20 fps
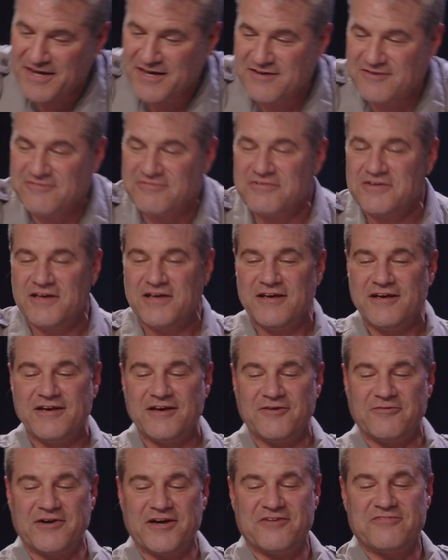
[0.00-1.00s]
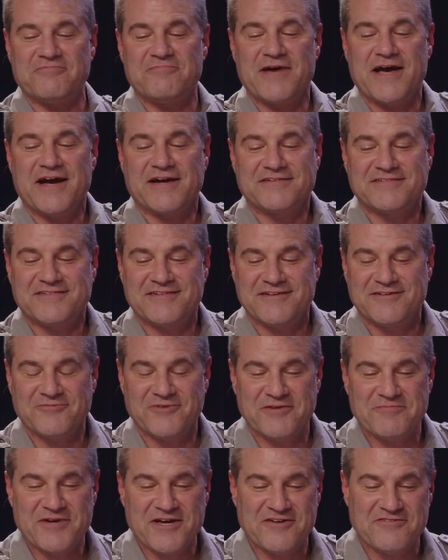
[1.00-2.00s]
have
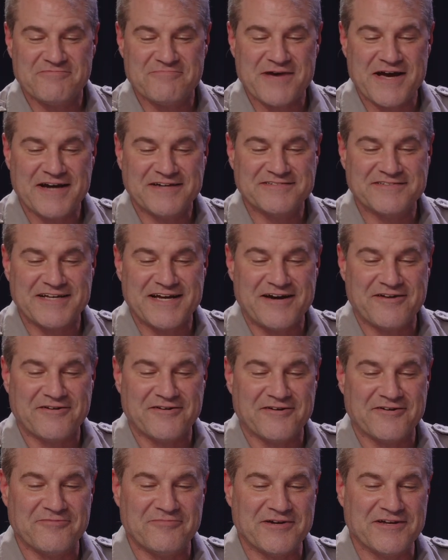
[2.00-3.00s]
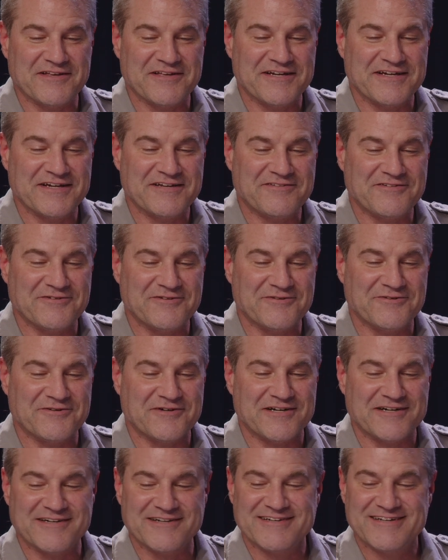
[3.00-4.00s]
maxed out our ability
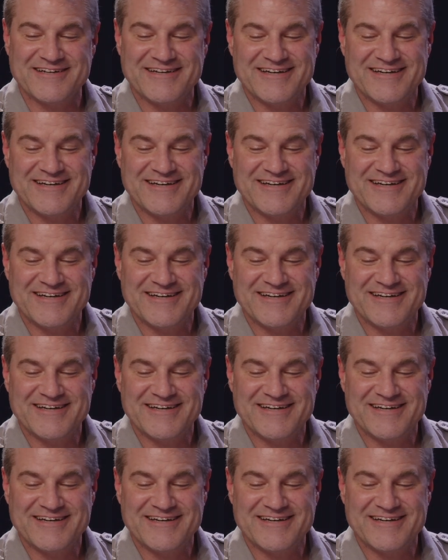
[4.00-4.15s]
to